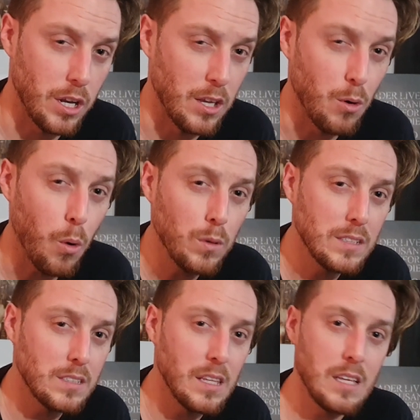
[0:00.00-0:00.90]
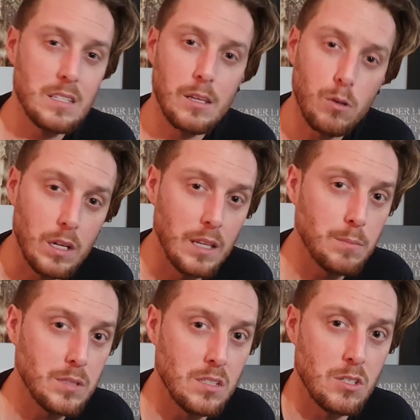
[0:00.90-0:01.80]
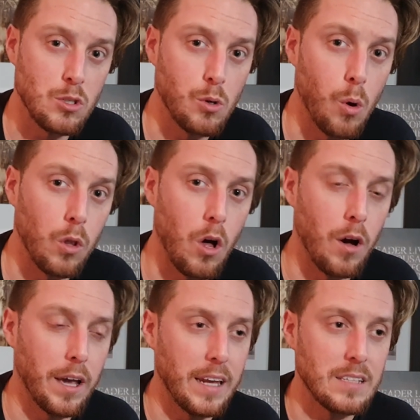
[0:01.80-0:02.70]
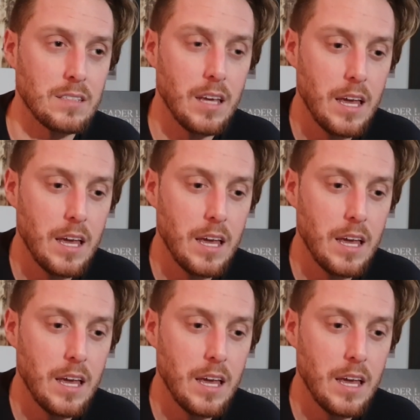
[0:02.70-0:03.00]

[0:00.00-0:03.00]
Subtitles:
and you only see these little glimpses as you go along, and it's